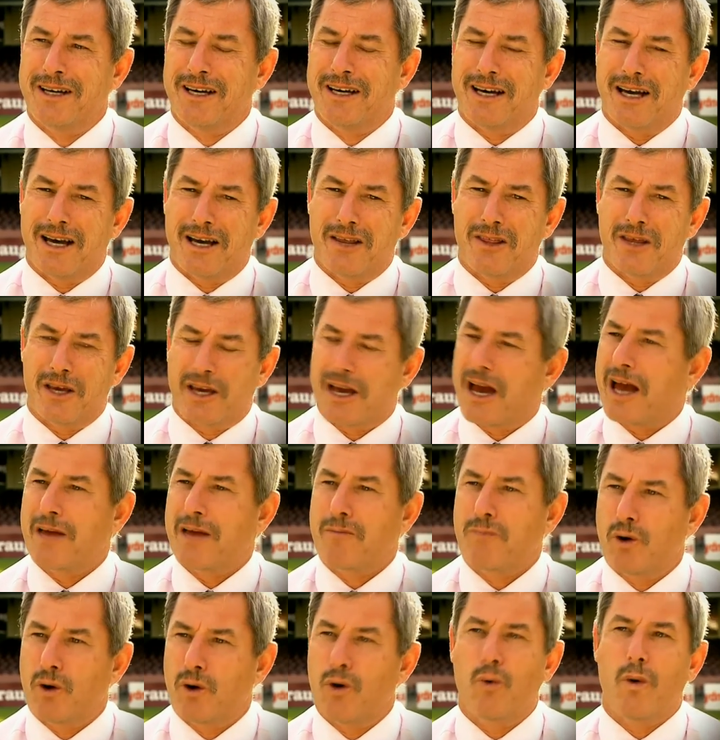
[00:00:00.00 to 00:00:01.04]
Uh, the
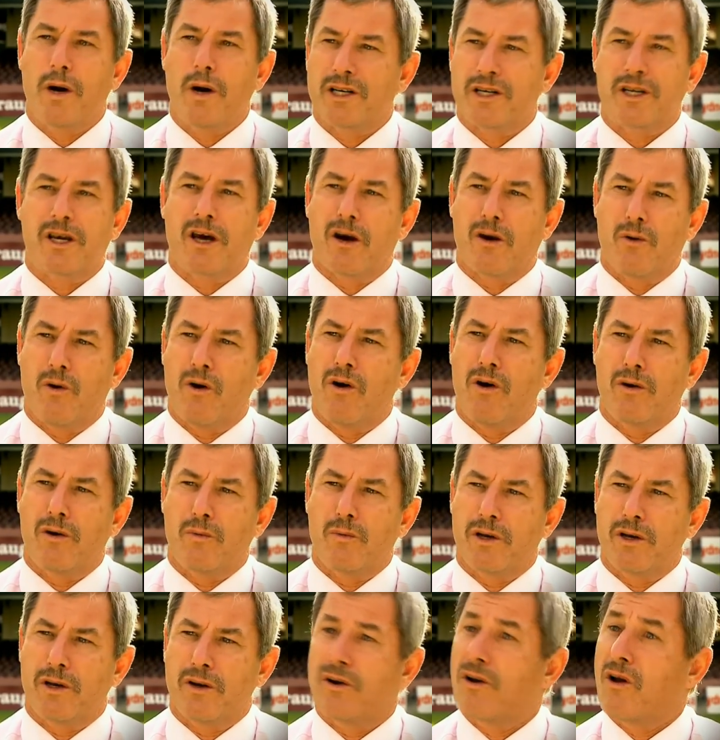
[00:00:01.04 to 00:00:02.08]
game will always go on
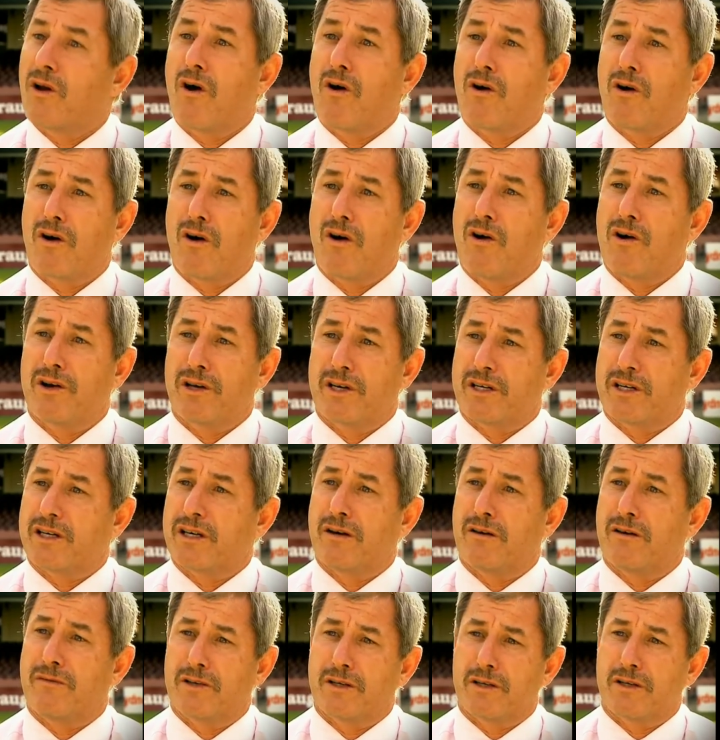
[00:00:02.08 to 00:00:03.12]
when you're long gone
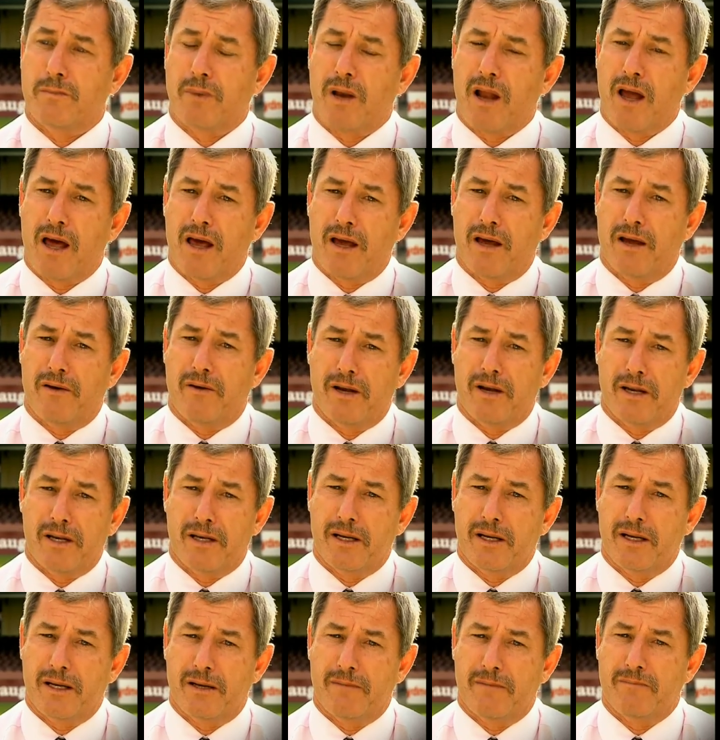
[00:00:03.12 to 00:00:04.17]
yourself as a player.
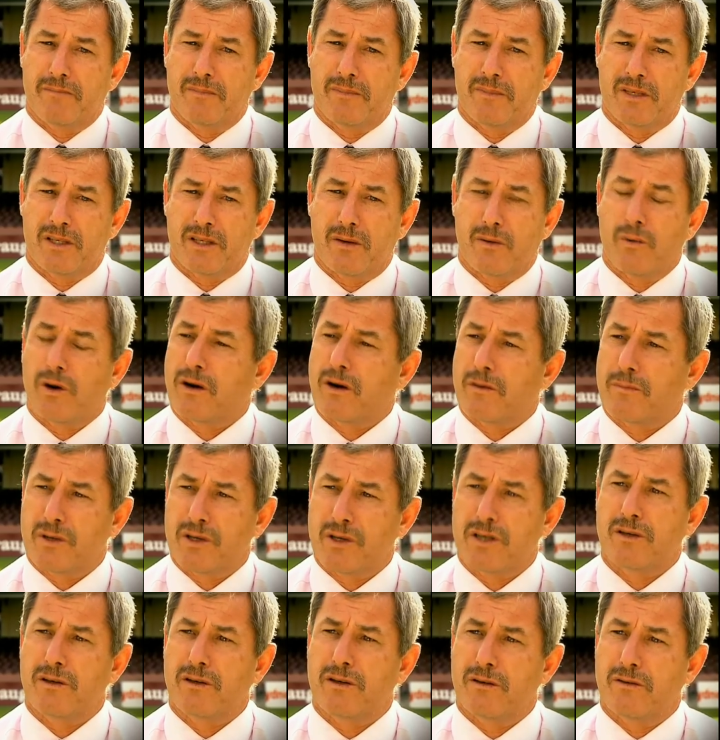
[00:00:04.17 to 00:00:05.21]
And um, so we've got to
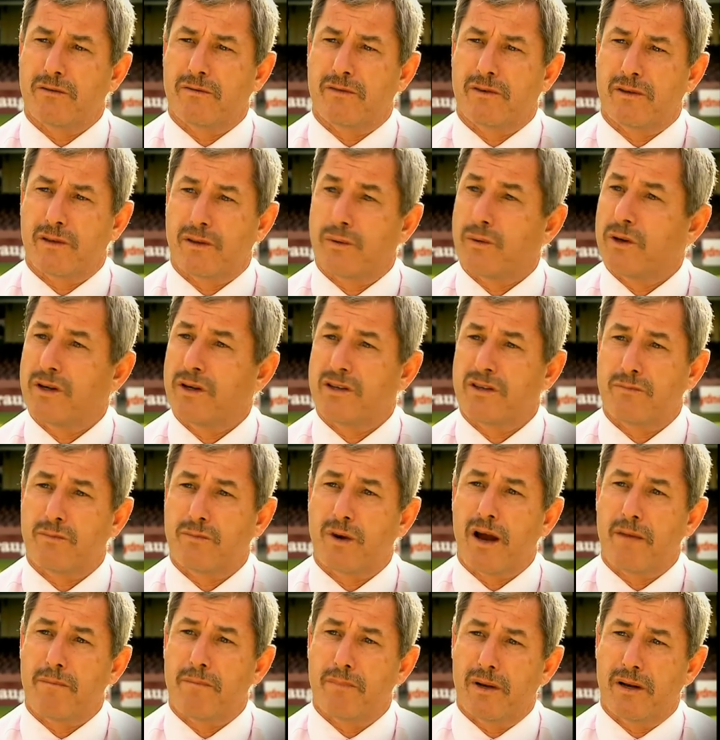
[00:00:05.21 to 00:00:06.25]
preserve, in the words of
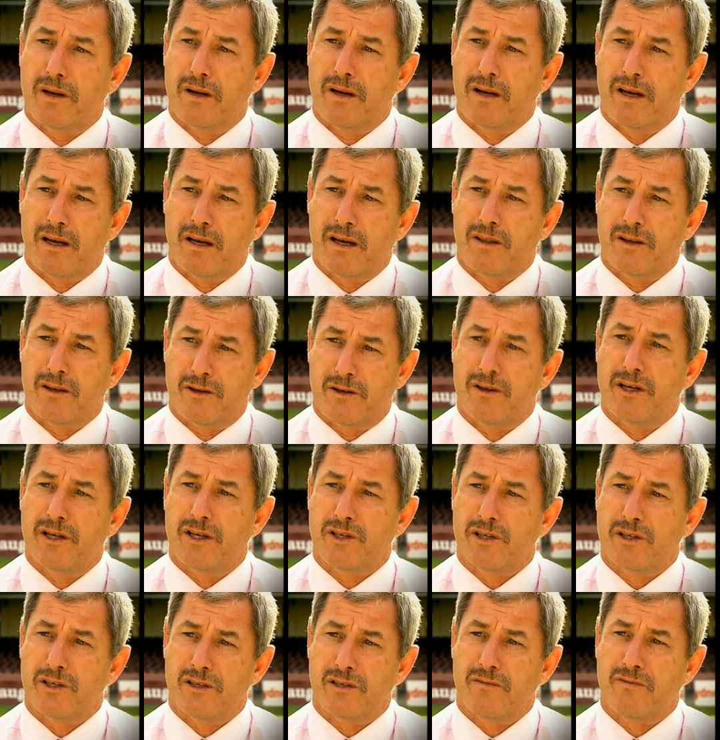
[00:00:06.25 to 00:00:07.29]
Bradman, uh, the
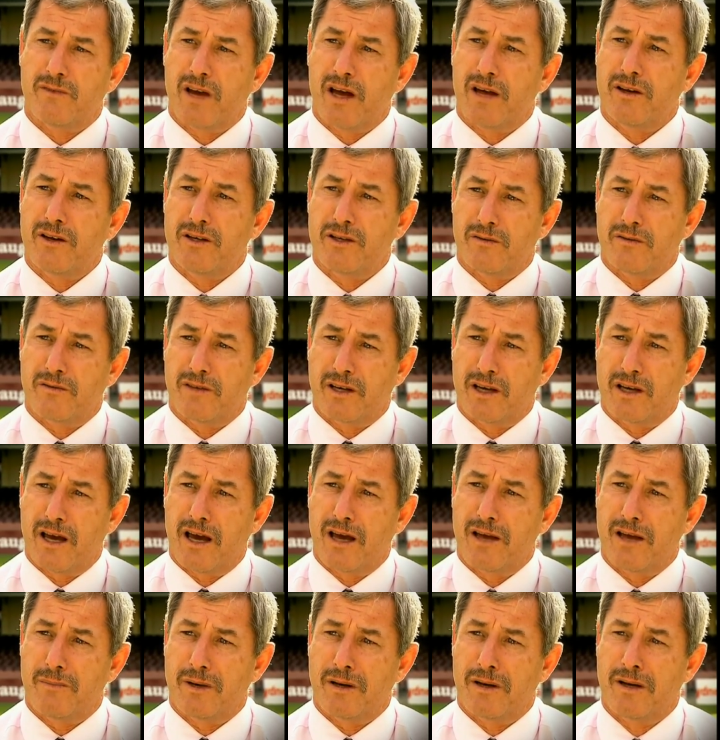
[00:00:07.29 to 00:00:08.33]
traditions and values of the
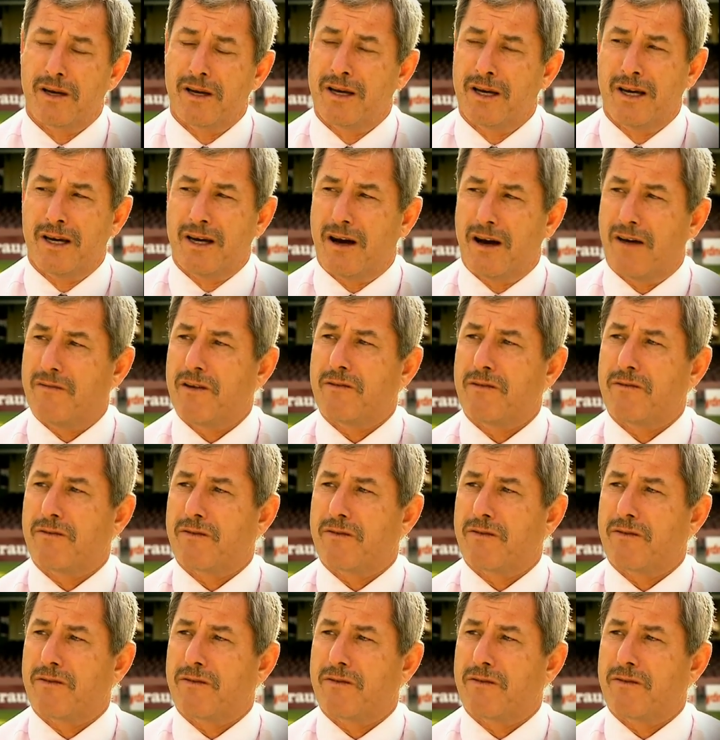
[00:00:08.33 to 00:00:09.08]
game. And I've never